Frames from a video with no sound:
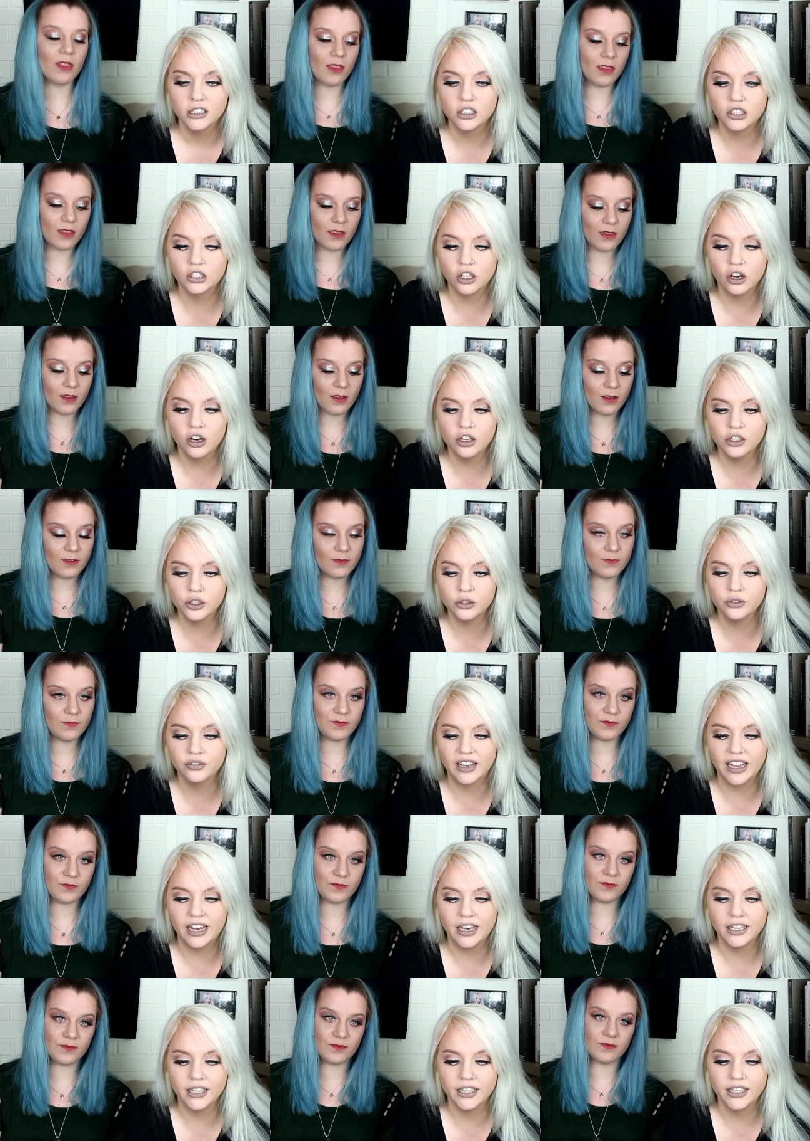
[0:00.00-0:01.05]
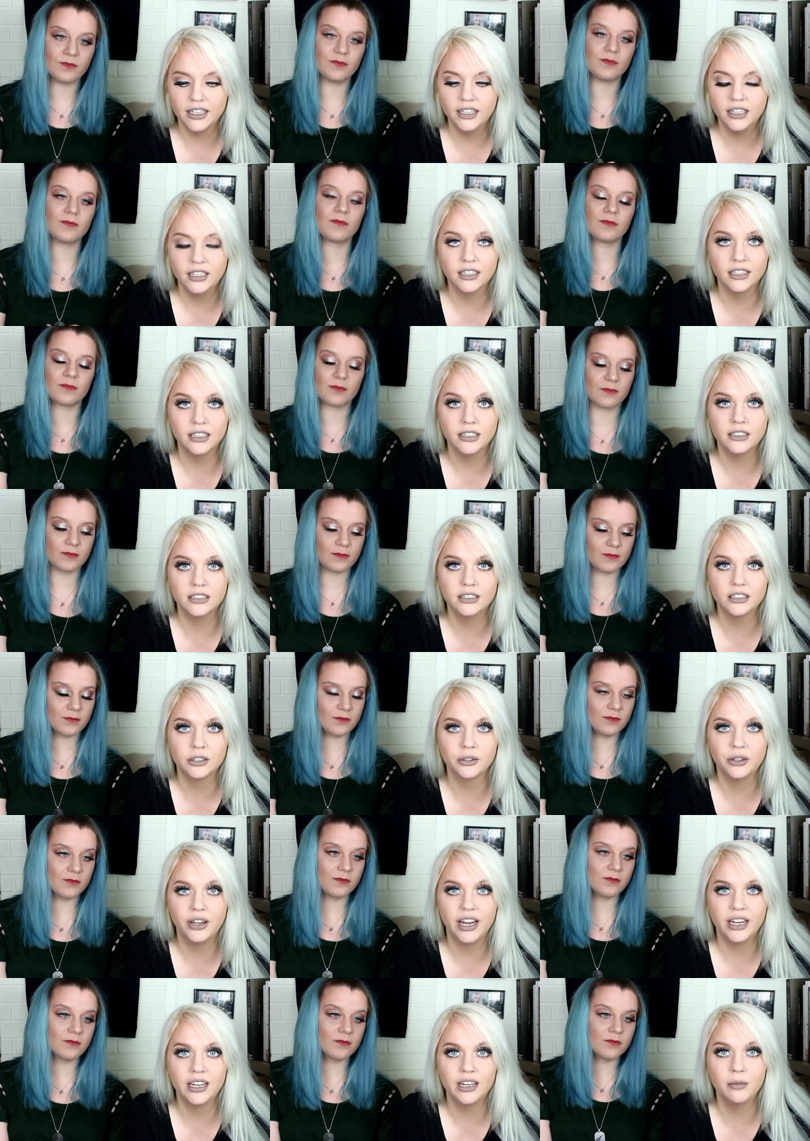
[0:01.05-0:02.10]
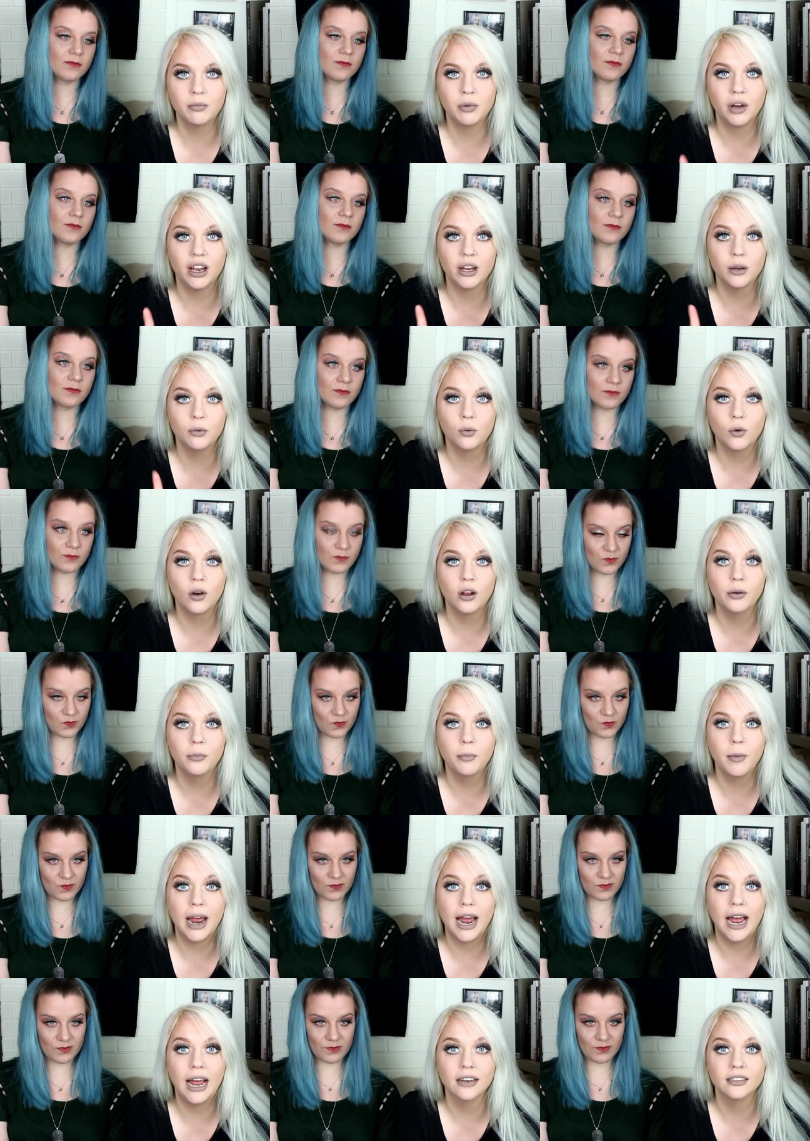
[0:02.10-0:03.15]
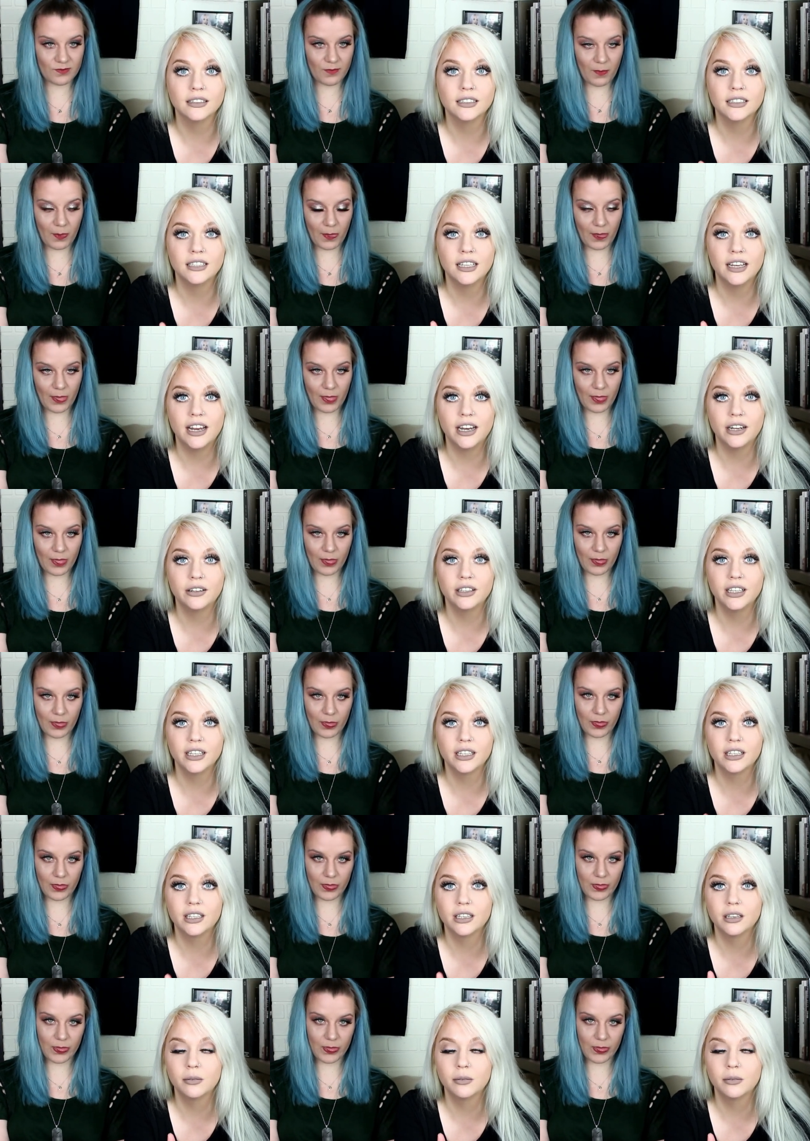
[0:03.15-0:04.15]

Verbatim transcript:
Speaker 1: Stardew Valley is created by one man, Eric